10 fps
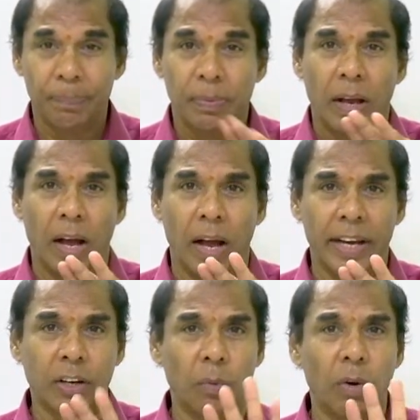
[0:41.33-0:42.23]
I
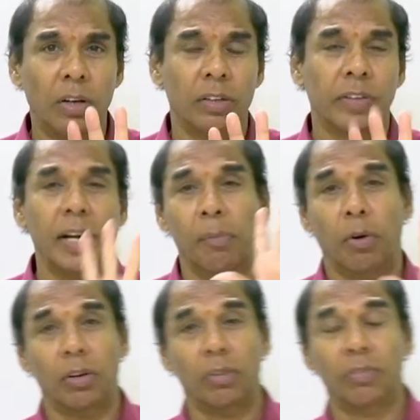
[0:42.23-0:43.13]
covered three
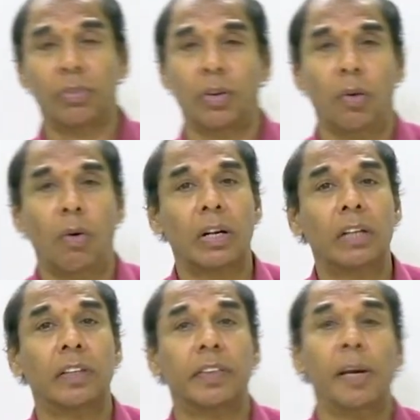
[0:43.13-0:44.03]
models. What are
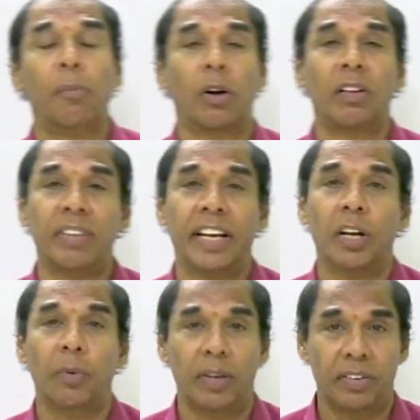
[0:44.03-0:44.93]
the three models I
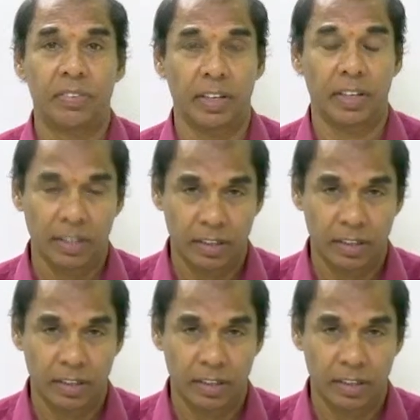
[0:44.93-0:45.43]
covered yesterday?